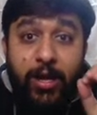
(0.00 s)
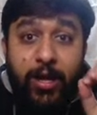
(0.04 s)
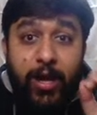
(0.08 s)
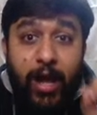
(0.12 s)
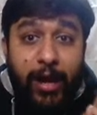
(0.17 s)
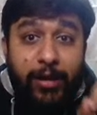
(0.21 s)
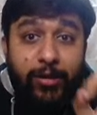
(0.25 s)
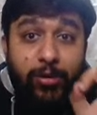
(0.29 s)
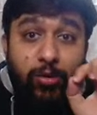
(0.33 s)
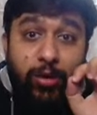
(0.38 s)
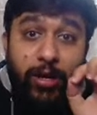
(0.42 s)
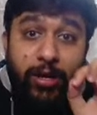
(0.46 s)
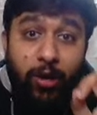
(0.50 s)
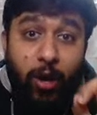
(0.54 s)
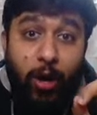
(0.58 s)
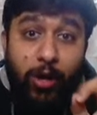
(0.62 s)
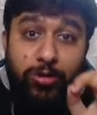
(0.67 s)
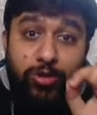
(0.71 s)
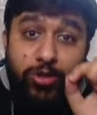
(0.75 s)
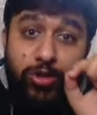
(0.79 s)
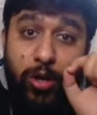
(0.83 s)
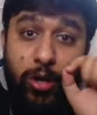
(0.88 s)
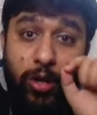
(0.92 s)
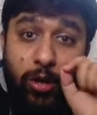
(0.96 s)
and you can
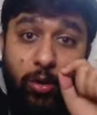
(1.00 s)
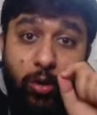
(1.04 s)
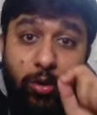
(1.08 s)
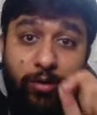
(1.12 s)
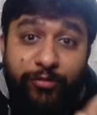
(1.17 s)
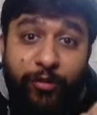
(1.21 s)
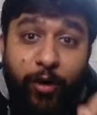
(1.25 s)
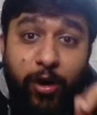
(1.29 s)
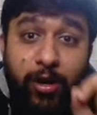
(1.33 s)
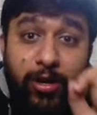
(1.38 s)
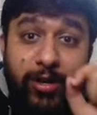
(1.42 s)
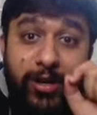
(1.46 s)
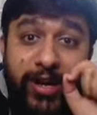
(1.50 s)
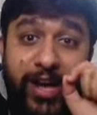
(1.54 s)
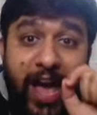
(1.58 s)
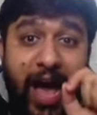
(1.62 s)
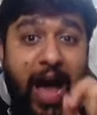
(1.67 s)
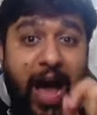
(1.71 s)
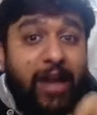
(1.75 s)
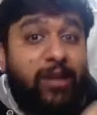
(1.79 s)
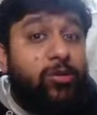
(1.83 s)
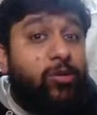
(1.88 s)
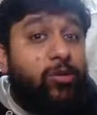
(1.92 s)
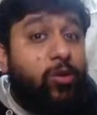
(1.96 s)
also look for
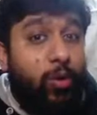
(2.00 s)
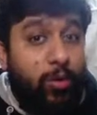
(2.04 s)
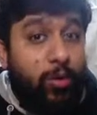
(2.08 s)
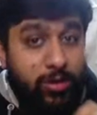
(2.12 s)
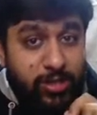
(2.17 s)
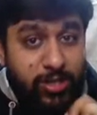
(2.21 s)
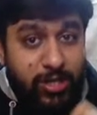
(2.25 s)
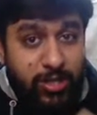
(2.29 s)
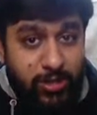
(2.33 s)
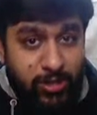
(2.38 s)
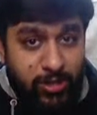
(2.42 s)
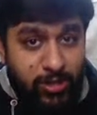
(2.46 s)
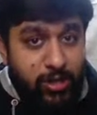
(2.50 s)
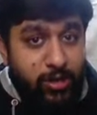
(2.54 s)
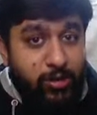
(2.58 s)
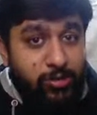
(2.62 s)
Gyan courses.